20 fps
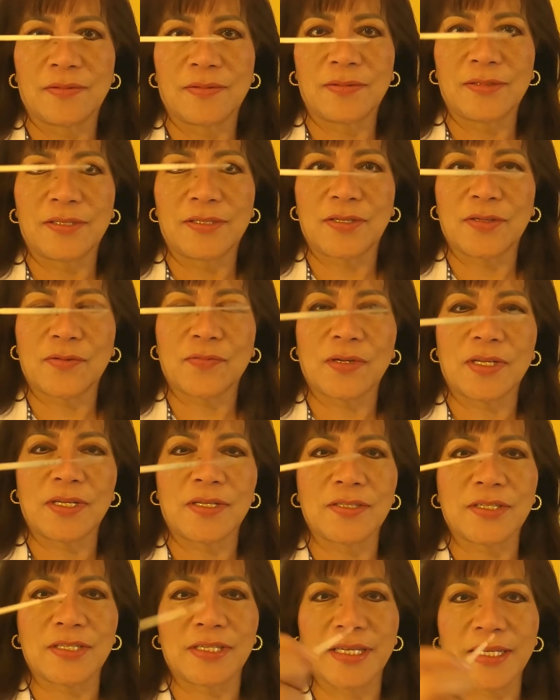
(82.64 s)
if, you ate
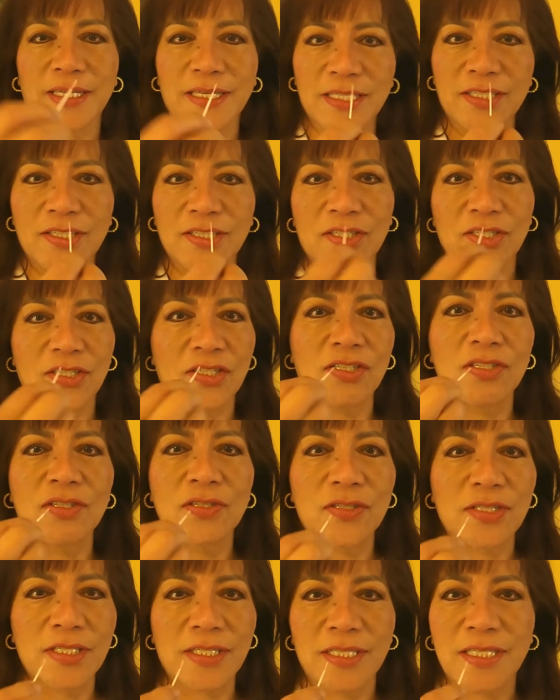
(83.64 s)
beef
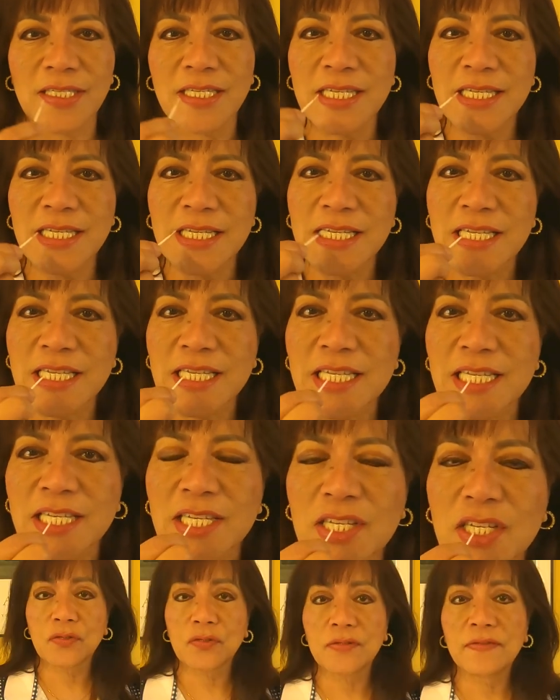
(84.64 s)
pork, and
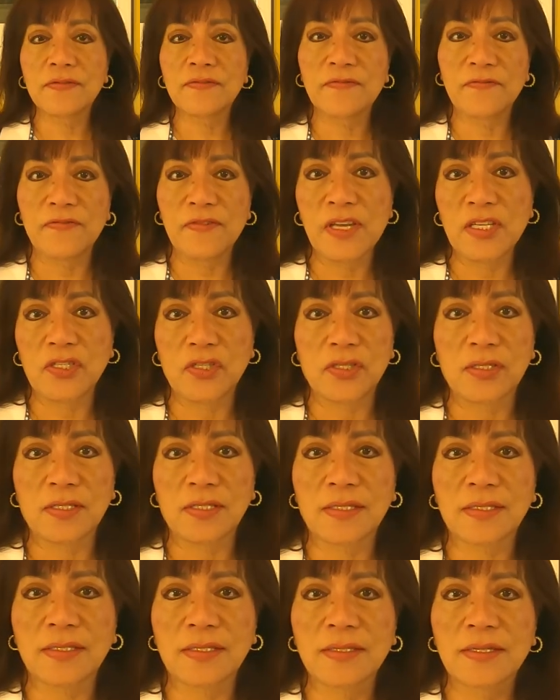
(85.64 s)
certain
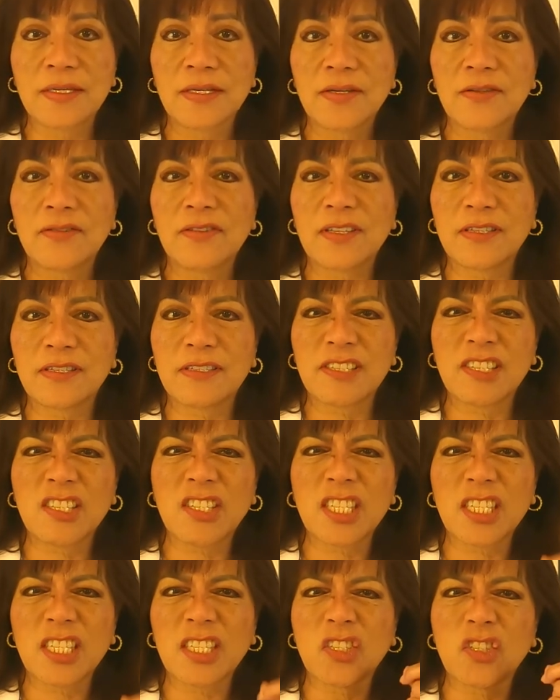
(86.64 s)
veggies that
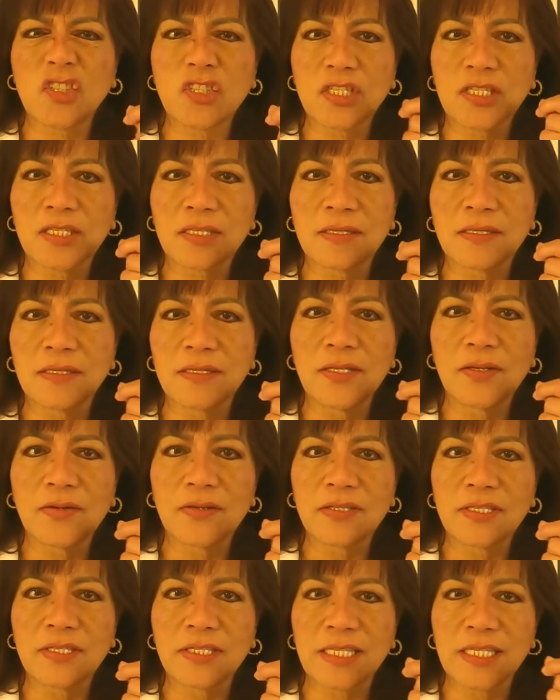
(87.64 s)
sticks just, you
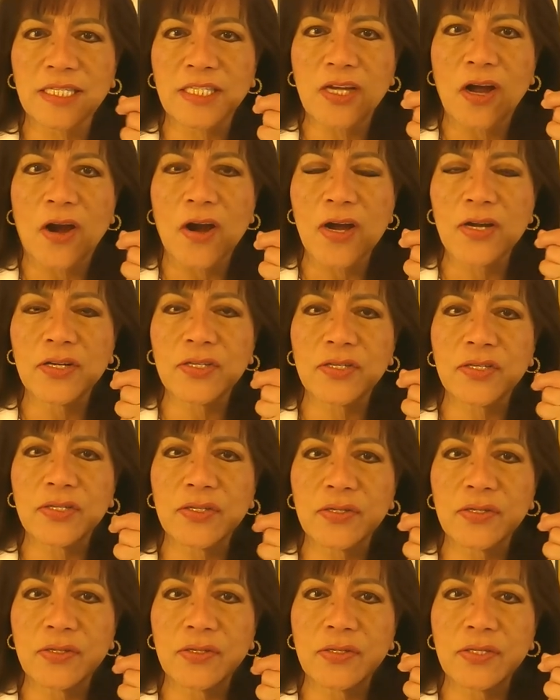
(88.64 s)
know, sticks hard
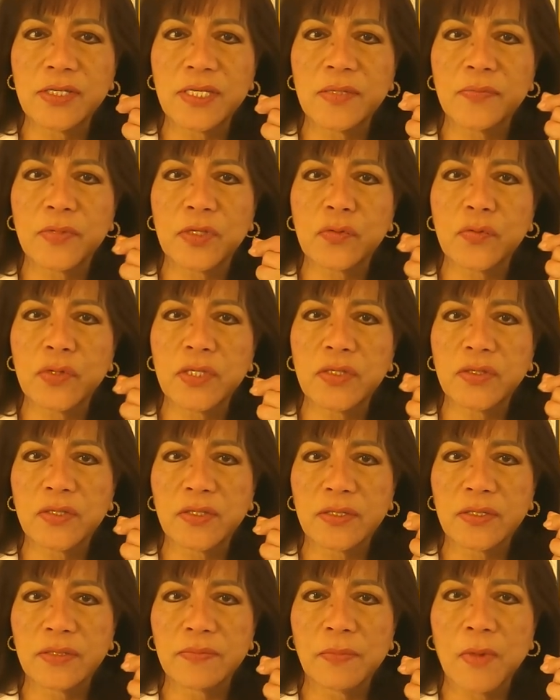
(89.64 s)
to in between
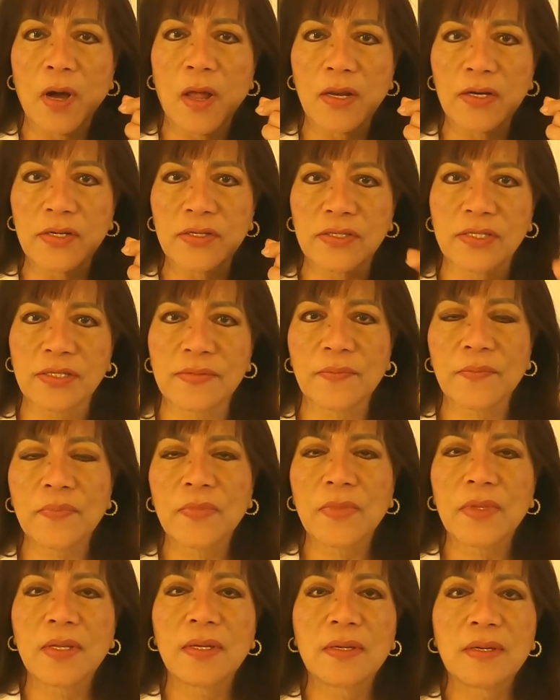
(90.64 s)
your molars.
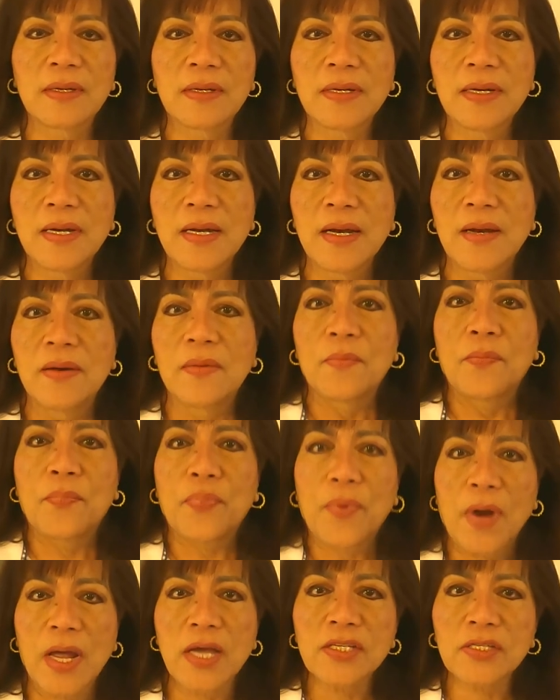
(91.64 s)

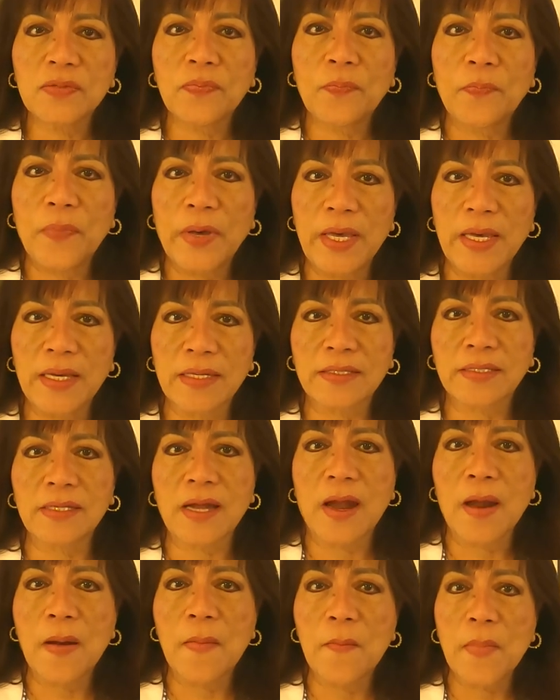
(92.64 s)
Brush picks
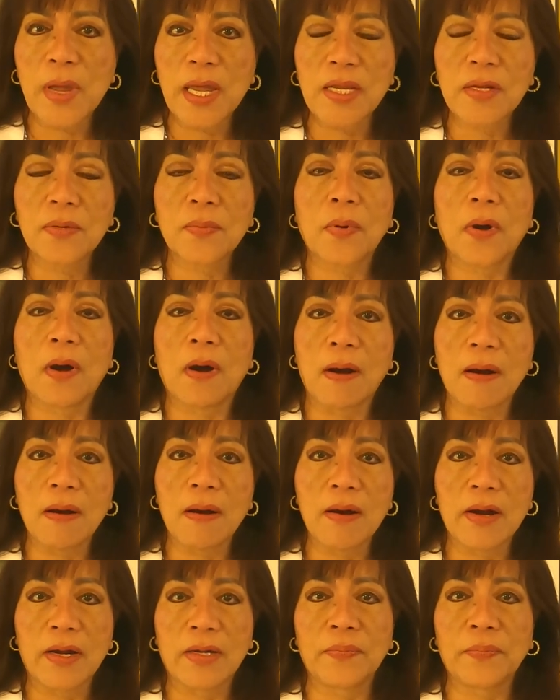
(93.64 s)
are made of
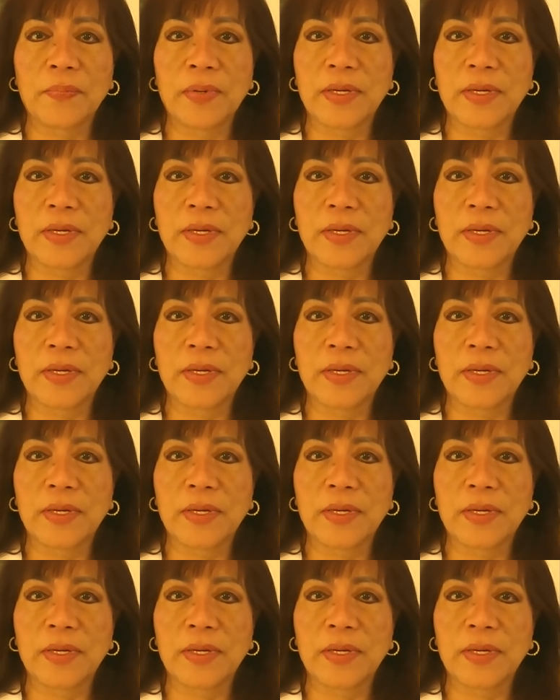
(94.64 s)
hard